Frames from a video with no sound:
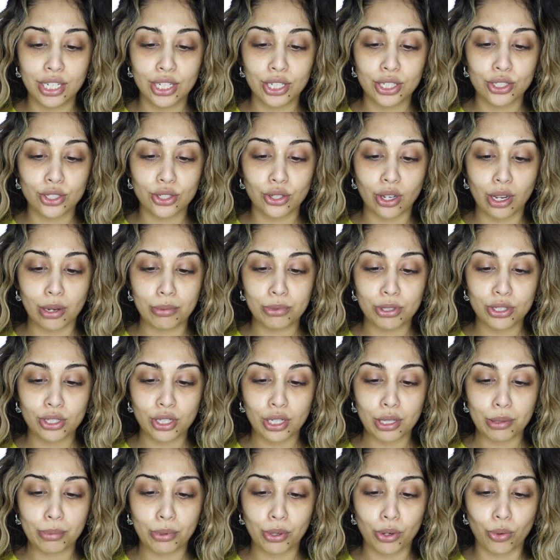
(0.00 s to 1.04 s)
So I'm just
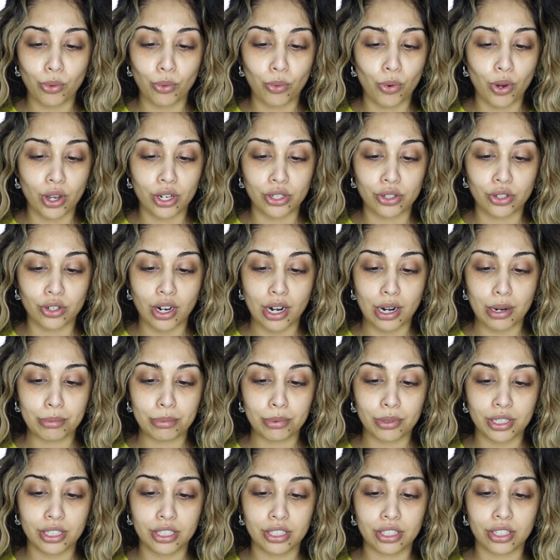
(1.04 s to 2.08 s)
going to put one
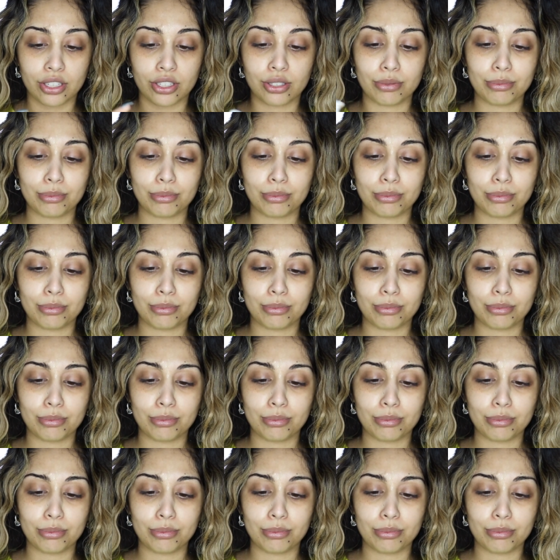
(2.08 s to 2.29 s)
drop in there,